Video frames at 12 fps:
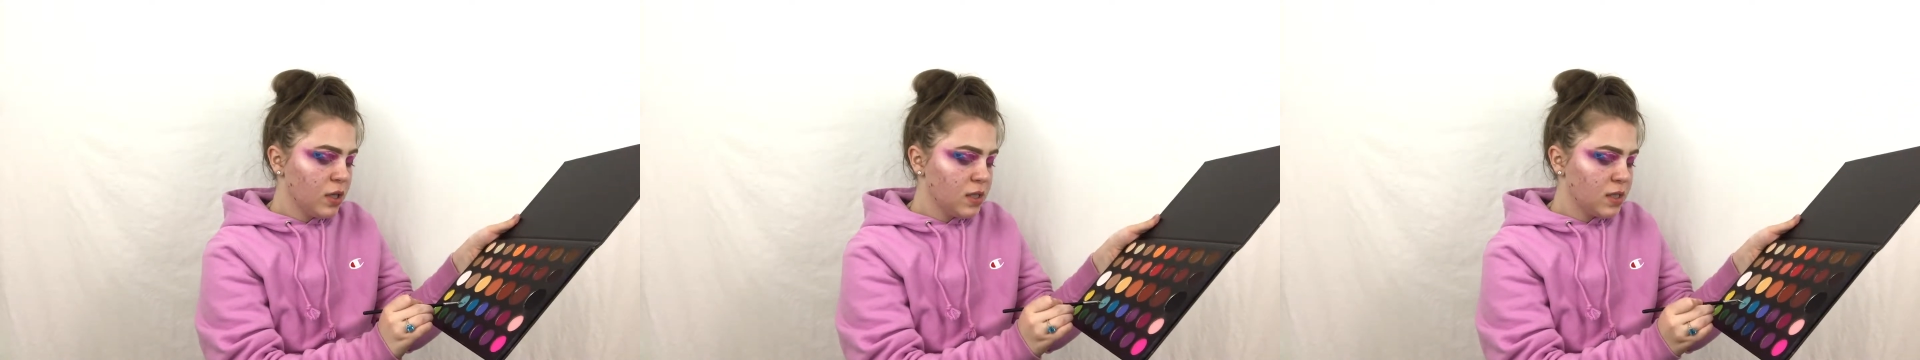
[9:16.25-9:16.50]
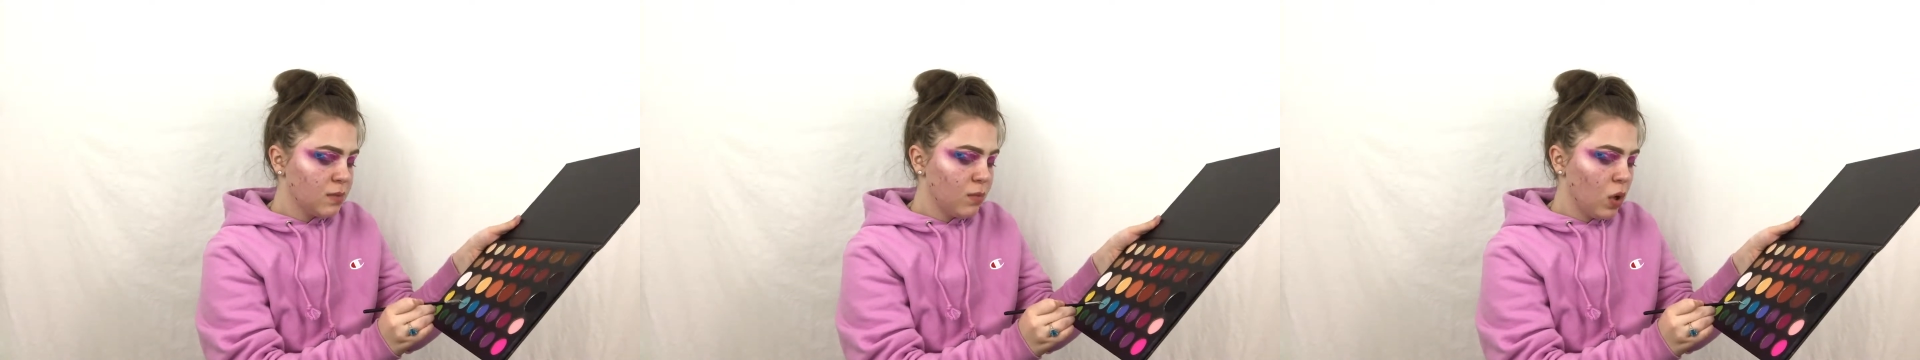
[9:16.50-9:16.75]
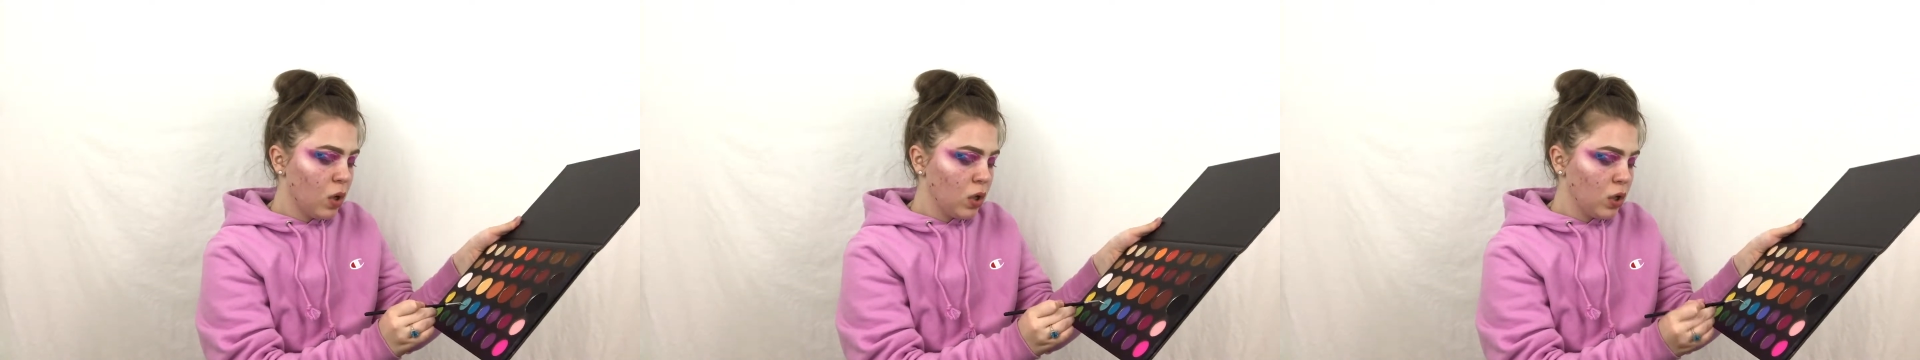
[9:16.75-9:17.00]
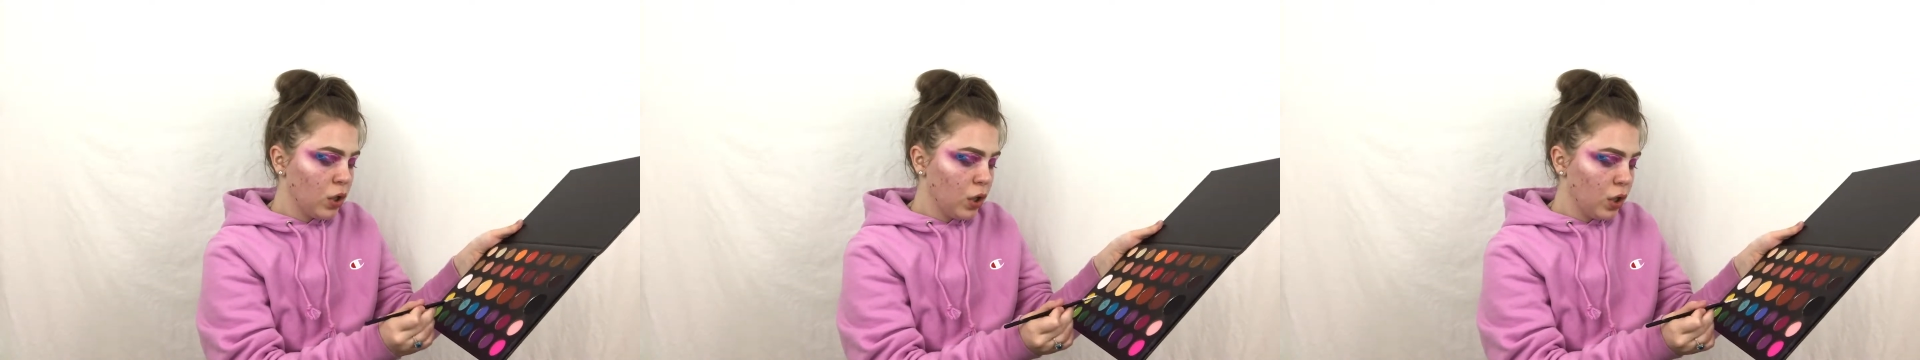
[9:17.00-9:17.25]

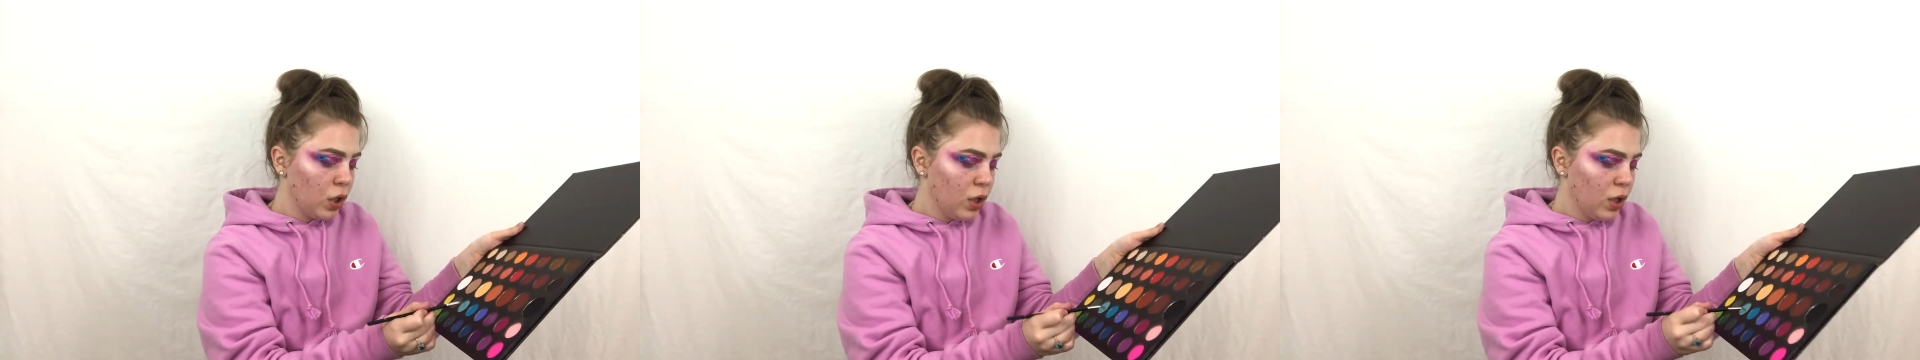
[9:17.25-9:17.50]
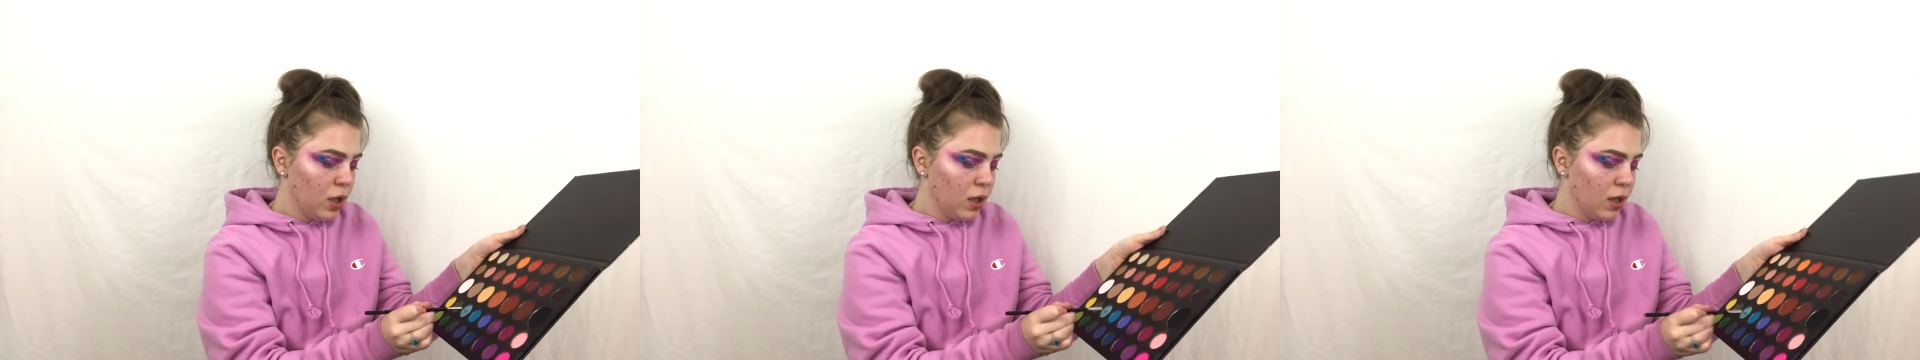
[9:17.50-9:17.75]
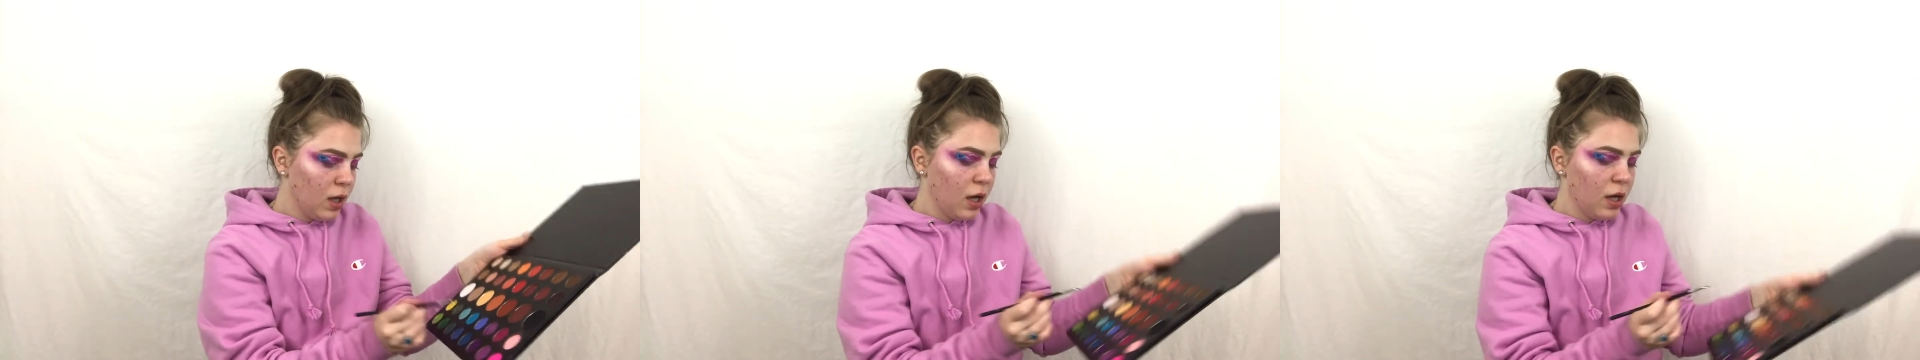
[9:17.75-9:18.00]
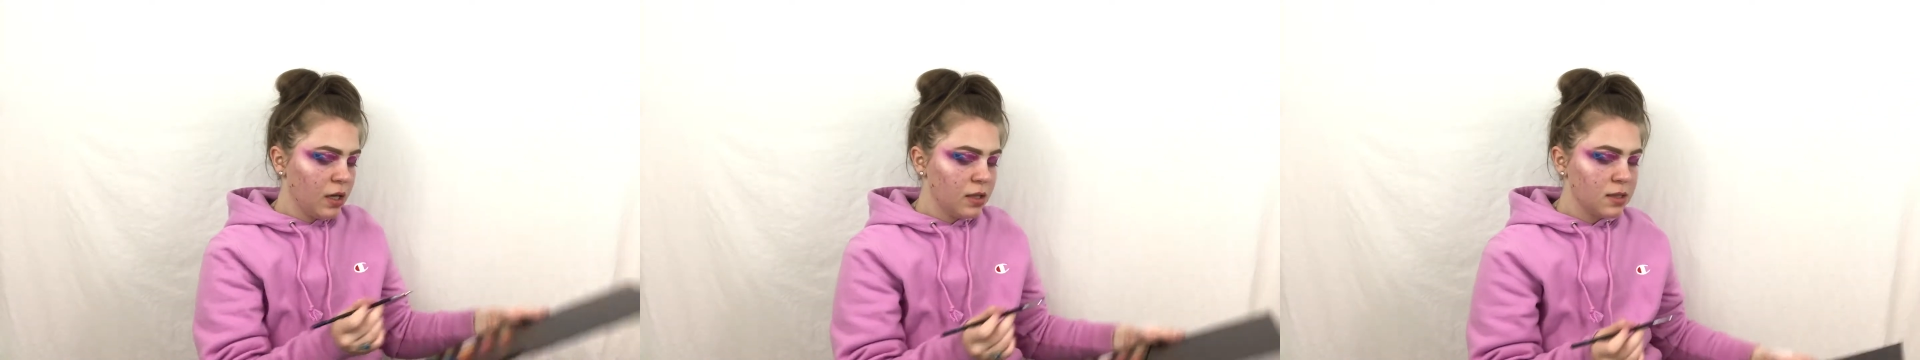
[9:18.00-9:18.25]
smaller
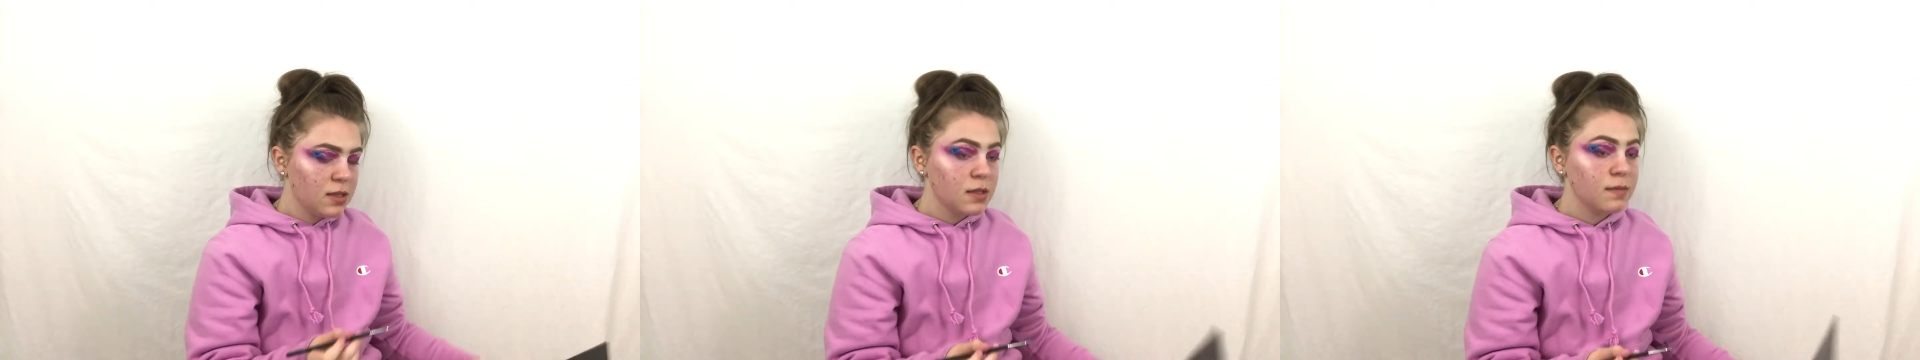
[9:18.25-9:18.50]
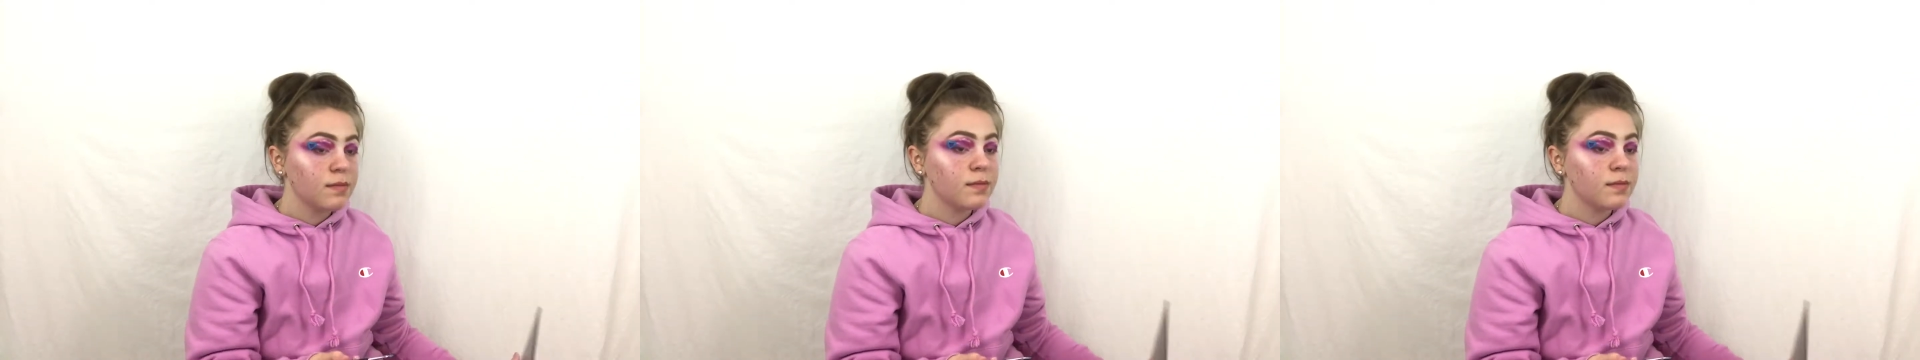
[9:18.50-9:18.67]
lines.